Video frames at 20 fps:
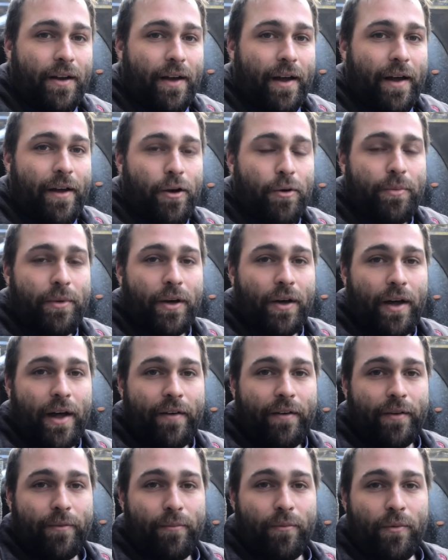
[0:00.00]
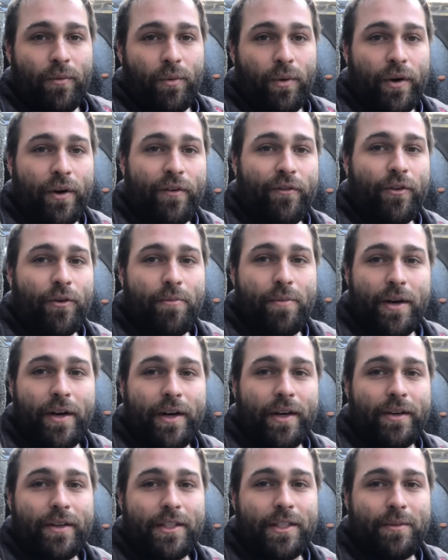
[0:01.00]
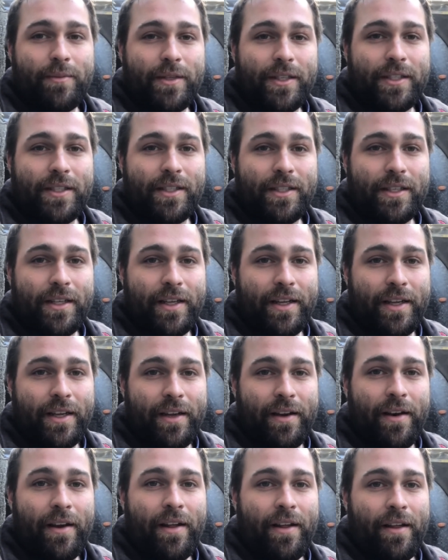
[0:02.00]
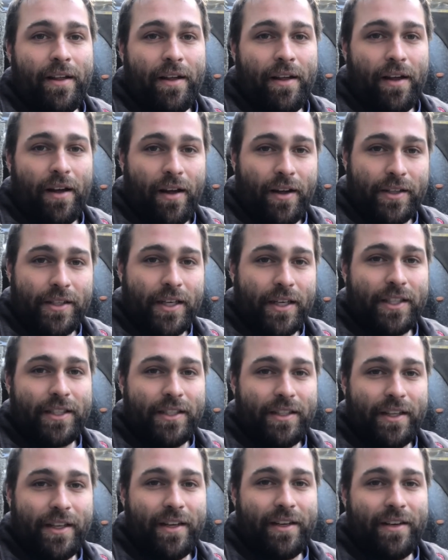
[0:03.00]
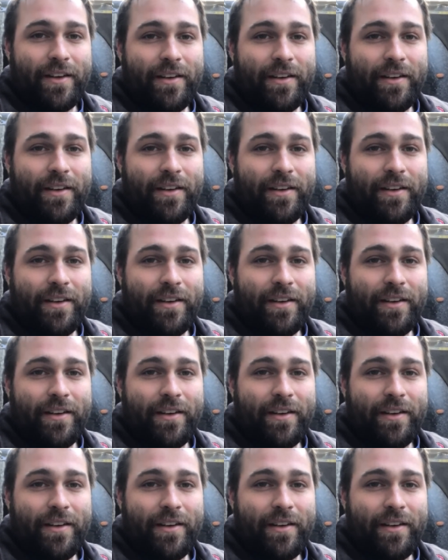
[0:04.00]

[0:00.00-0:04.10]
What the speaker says: I hope y'all have a wonderful Merry Christmas, and I'll talk to you later.